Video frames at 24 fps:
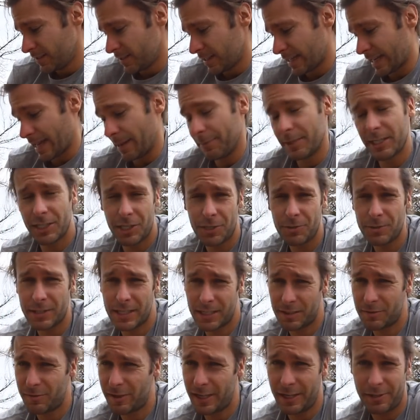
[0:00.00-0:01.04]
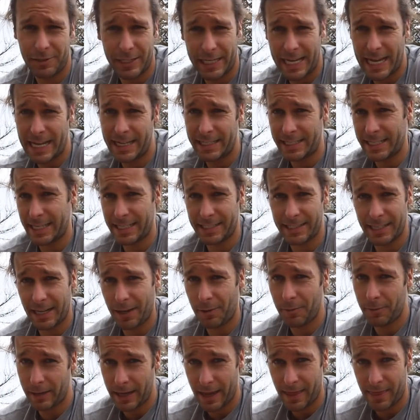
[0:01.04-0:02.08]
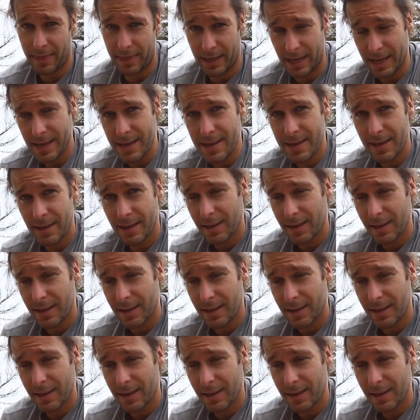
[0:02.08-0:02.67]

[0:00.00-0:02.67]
like I'm gonna use this video to kind of test out what I think.